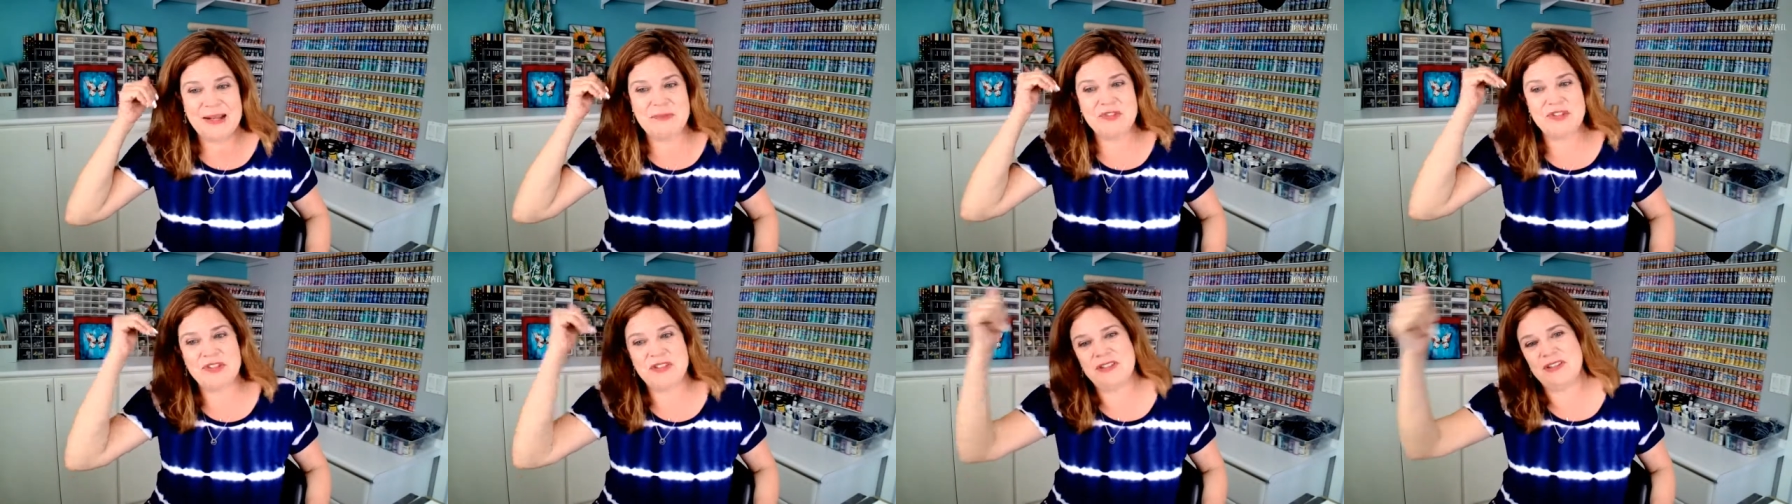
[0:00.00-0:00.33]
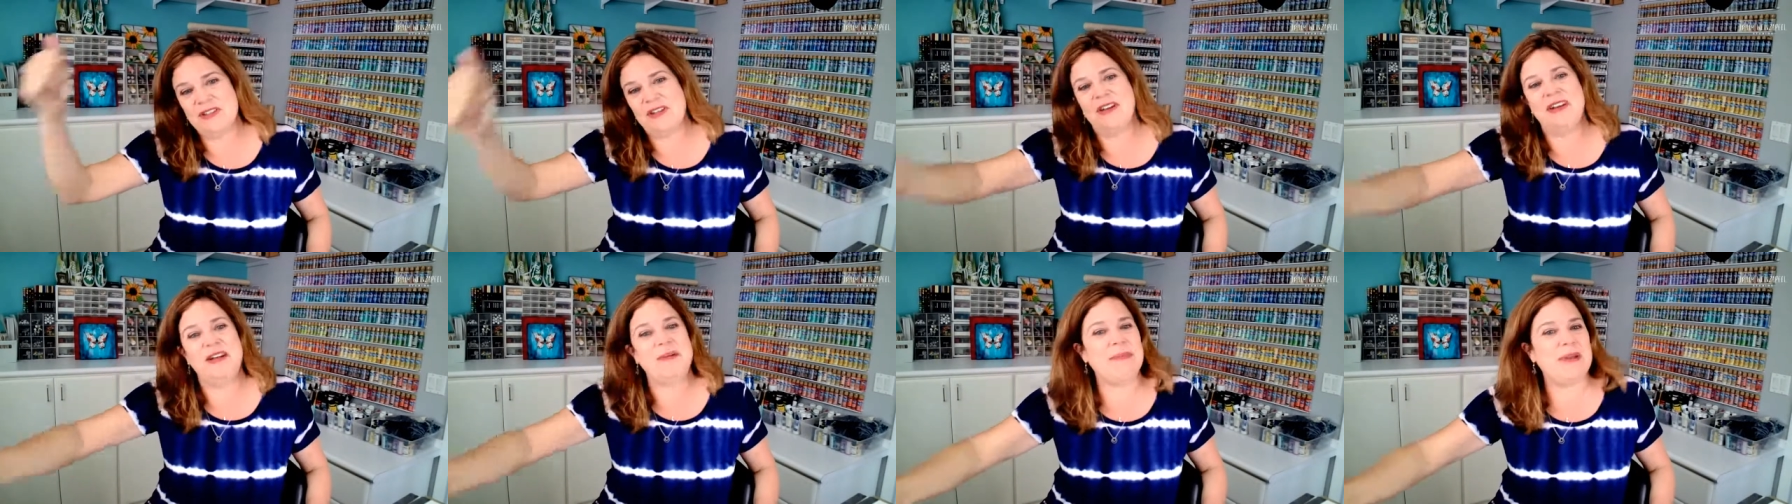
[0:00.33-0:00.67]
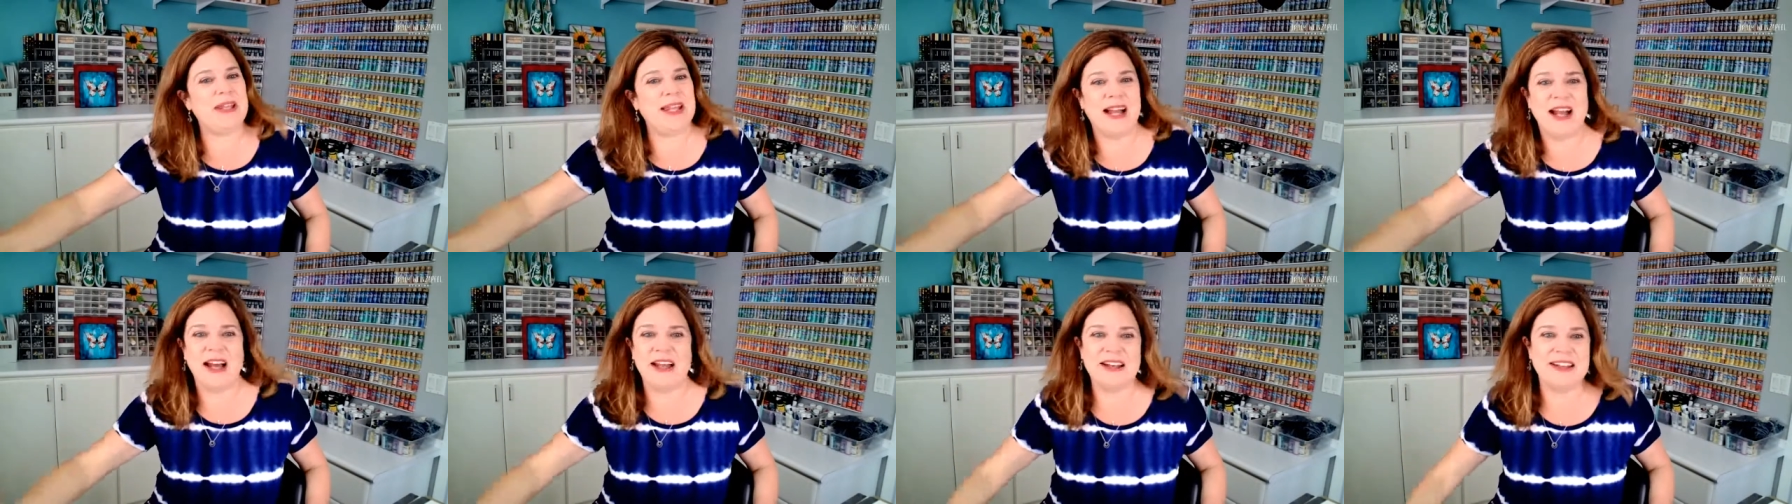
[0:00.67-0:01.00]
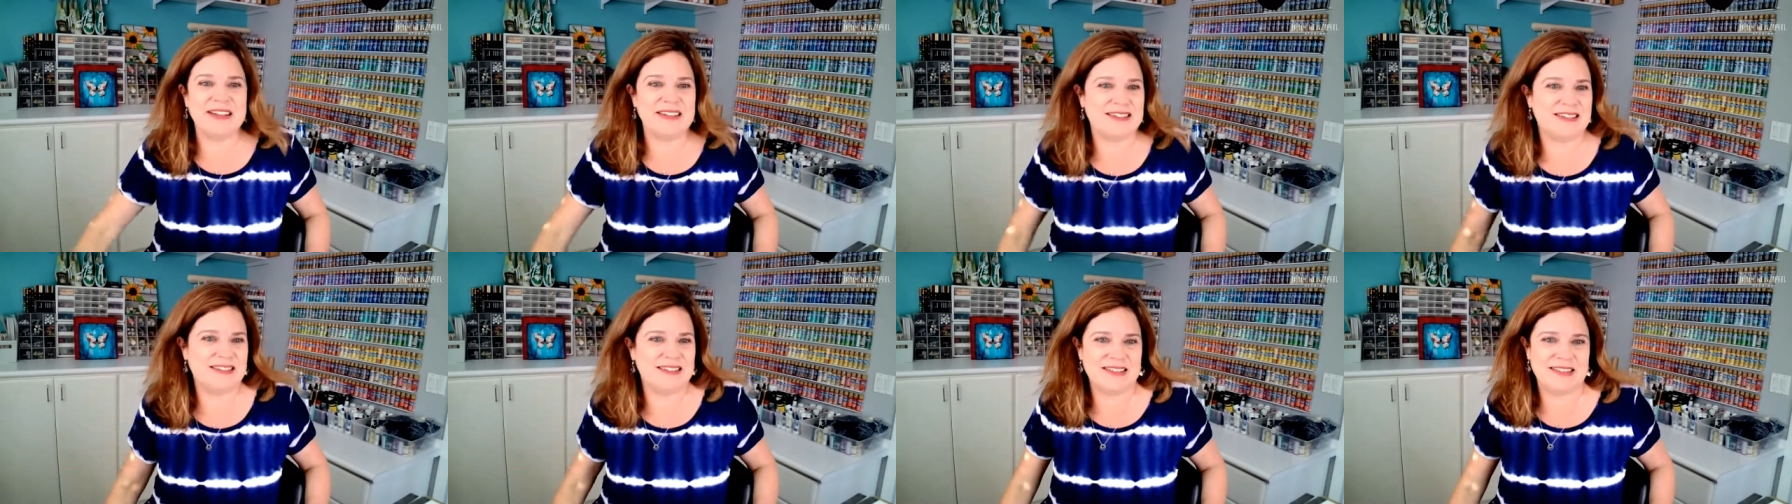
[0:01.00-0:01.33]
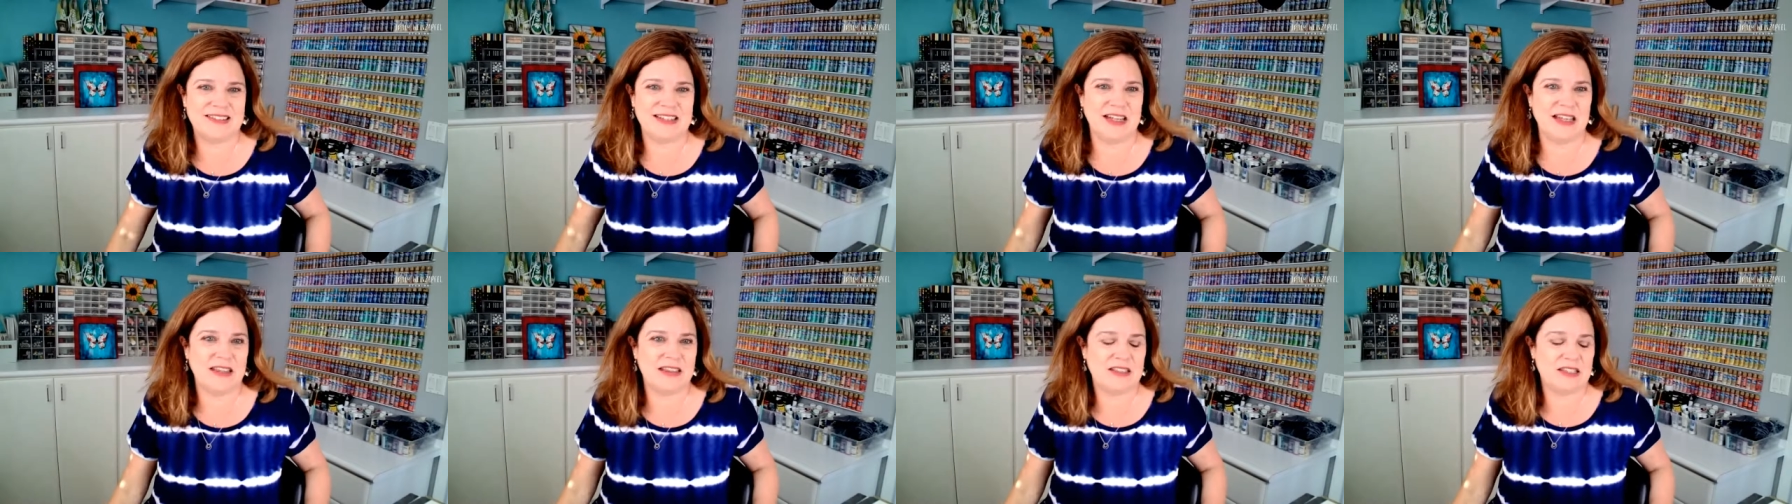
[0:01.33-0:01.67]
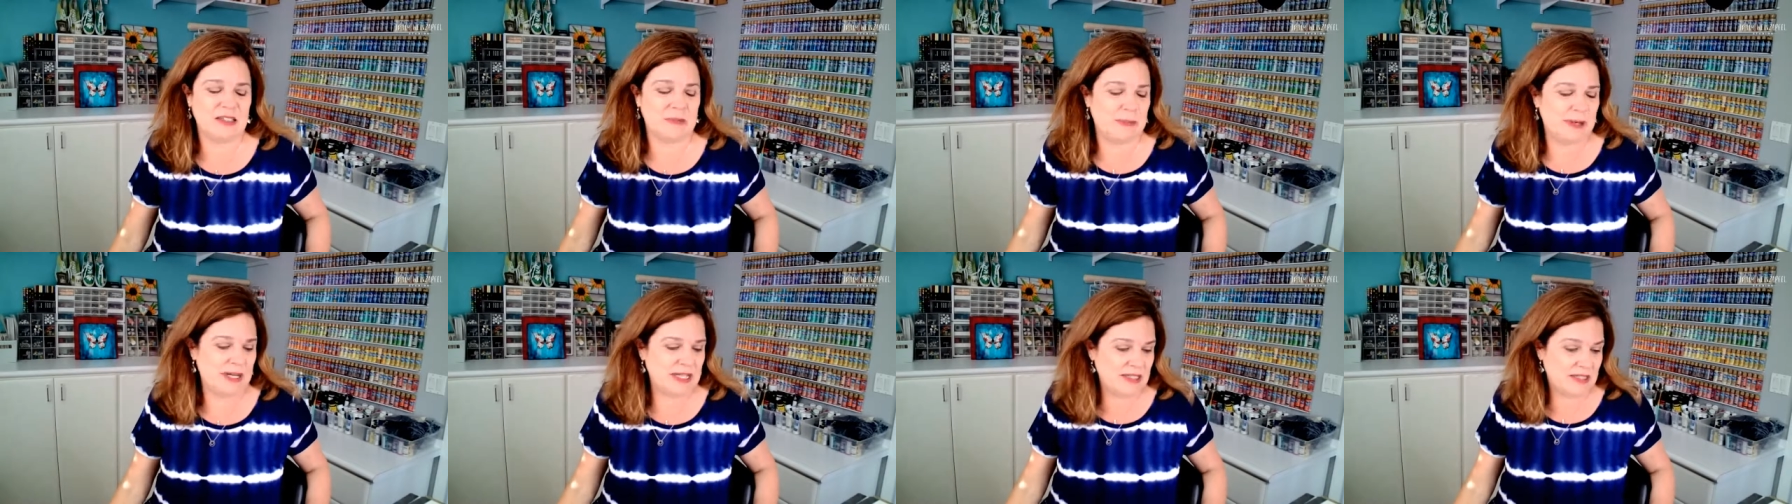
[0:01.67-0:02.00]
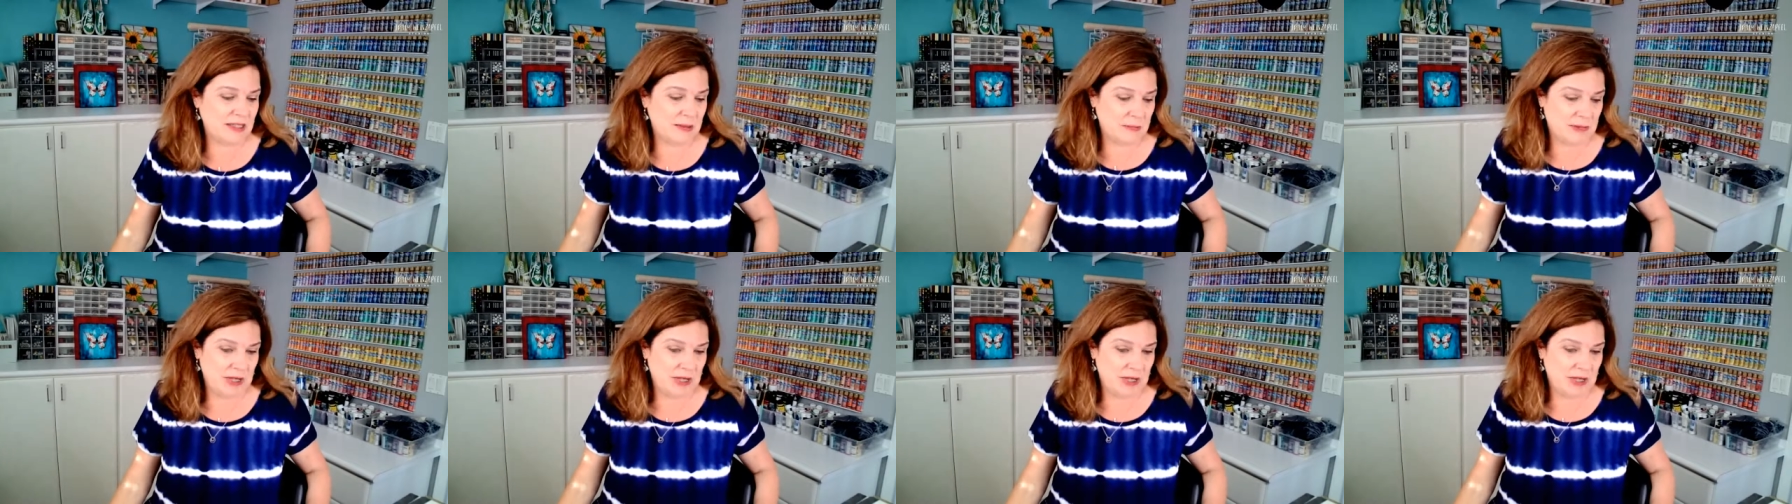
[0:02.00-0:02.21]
just going to be honest and say the space